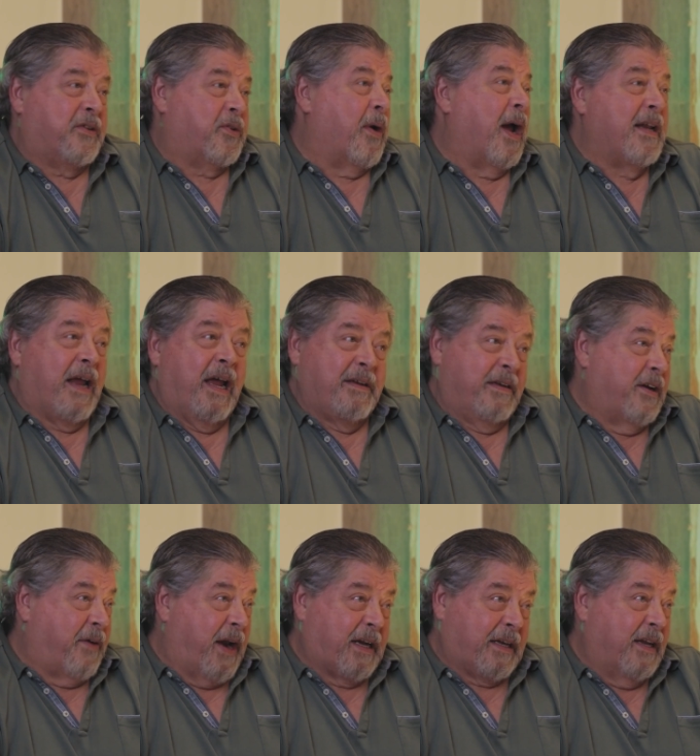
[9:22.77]
so yeah. I, I
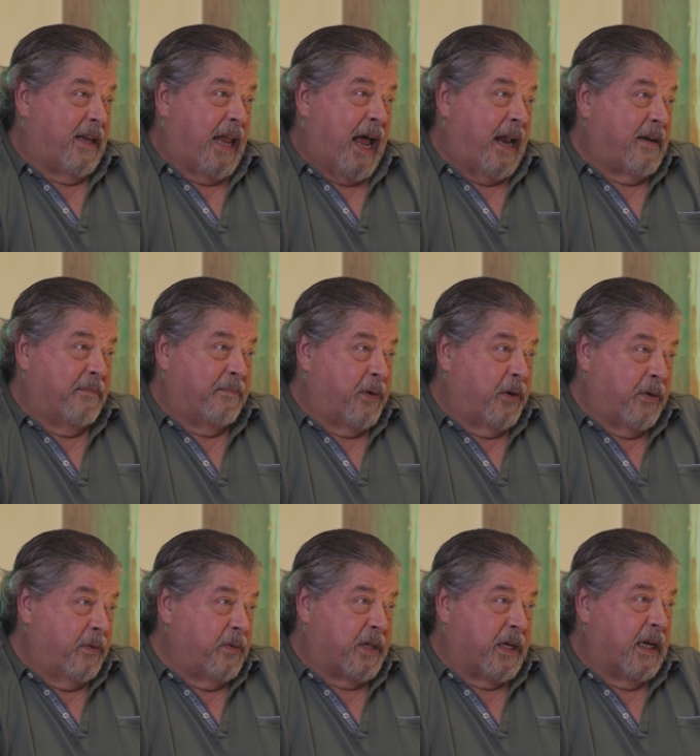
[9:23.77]
directed that and produced